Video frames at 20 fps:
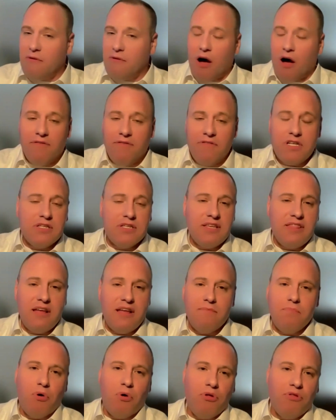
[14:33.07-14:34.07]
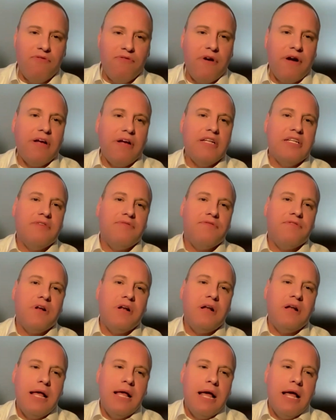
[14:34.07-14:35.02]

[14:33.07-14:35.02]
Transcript: Obviously, they're both very different,